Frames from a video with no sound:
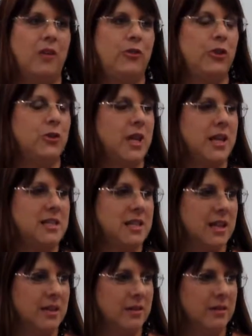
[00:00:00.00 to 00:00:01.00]
A few days
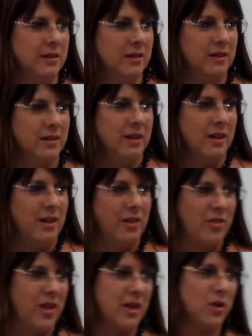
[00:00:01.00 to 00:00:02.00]
later,
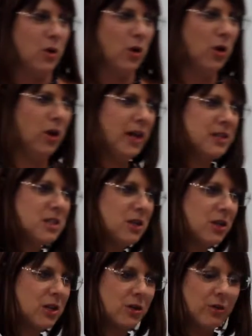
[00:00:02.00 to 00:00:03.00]
that hole had
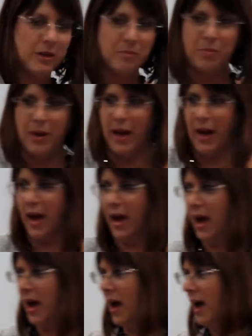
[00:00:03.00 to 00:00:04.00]
started going
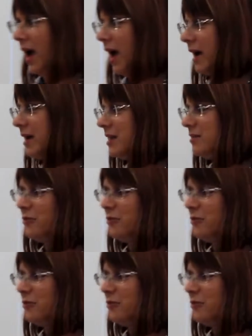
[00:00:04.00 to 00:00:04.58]
back